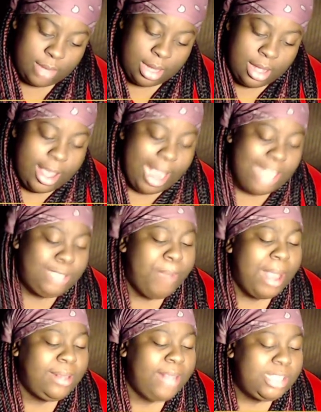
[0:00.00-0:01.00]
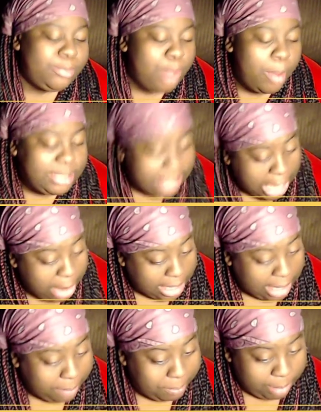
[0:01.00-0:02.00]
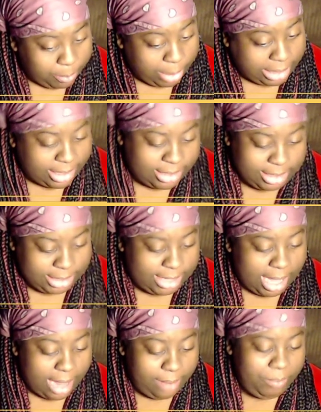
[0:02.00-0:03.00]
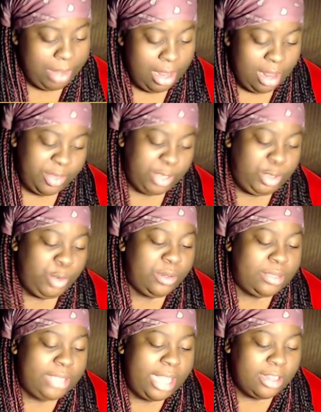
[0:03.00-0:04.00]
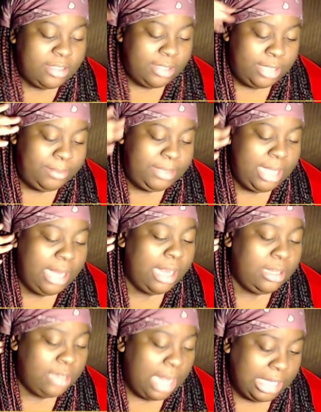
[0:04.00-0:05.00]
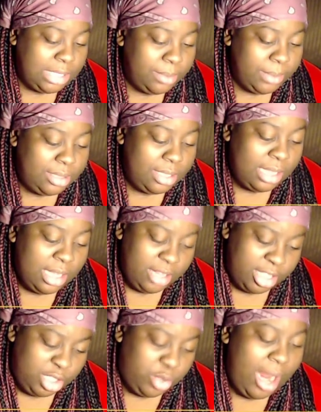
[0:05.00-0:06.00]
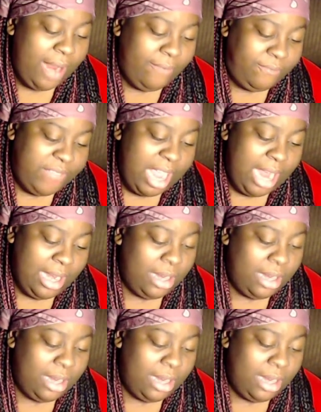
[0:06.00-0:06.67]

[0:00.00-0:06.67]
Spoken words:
Expect us momentarily, Bibwit, she said. The tutor's ears dipped in acknowledgement. The screen faded.